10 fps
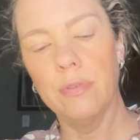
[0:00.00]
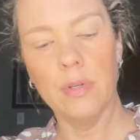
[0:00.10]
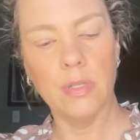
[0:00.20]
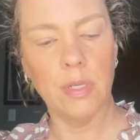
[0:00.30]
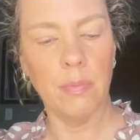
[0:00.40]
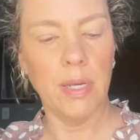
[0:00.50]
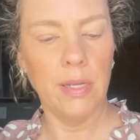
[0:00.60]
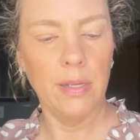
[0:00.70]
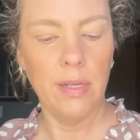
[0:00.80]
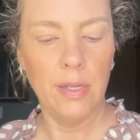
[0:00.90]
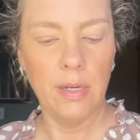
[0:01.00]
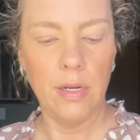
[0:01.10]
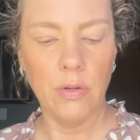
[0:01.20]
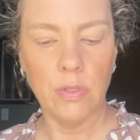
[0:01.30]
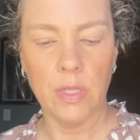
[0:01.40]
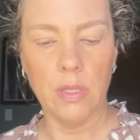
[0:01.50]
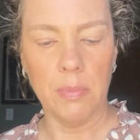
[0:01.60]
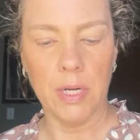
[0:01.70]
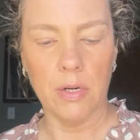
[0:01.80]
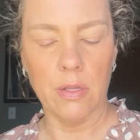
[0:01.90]
You can see my notes in the
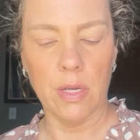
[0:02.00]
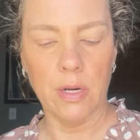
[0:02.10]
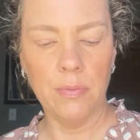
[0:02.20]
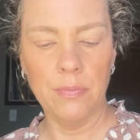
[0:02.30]
mirror there.